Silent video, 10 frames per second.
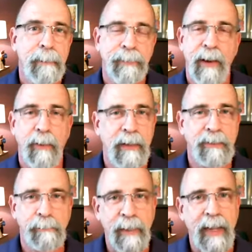there is
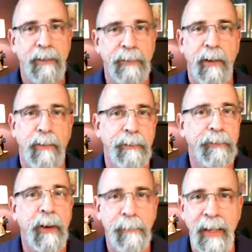a banner there on the
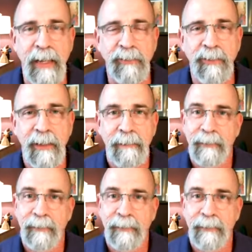front page